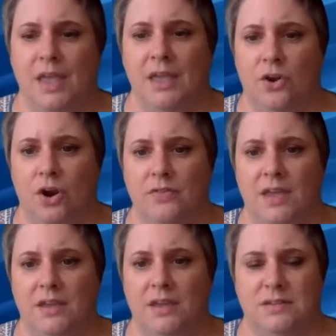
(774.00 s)
and are
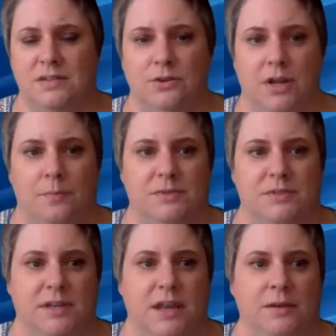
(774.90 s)
they considered up
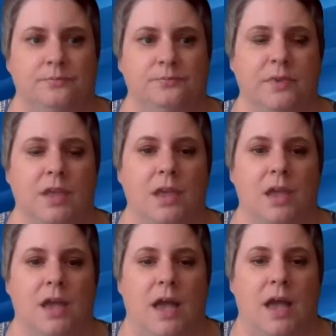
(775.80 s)
to date?
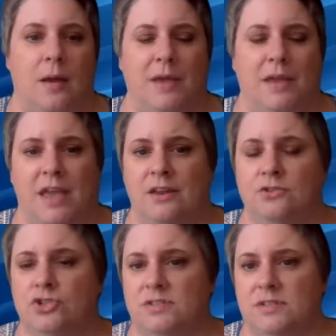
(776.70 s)

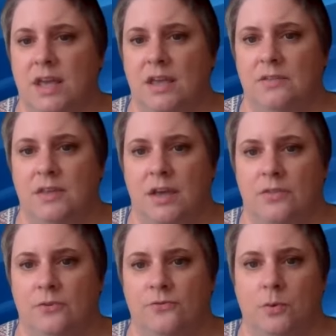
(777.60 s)
Again, just like the
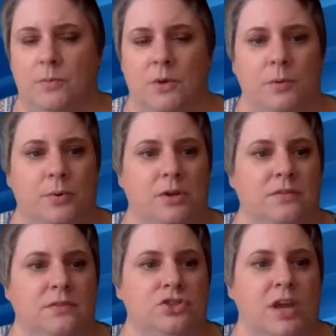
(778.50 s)
other form that we put
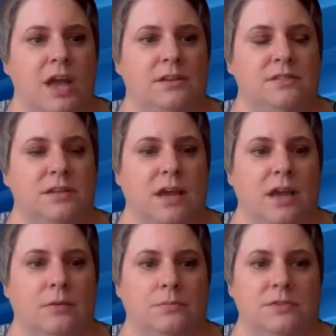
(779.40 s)
in the chat,
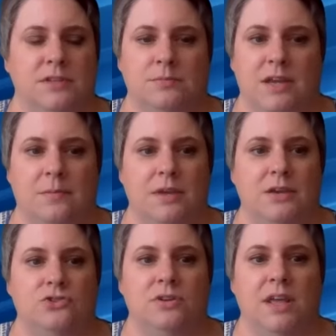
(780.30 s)
sometime
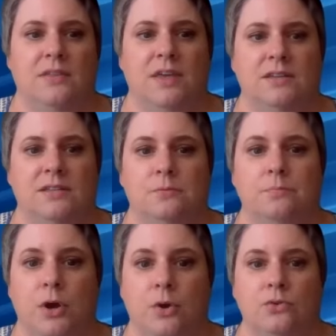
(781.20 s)
yesterday, they
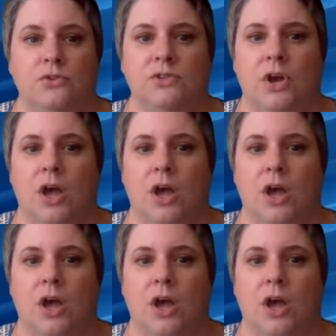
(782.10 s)
did post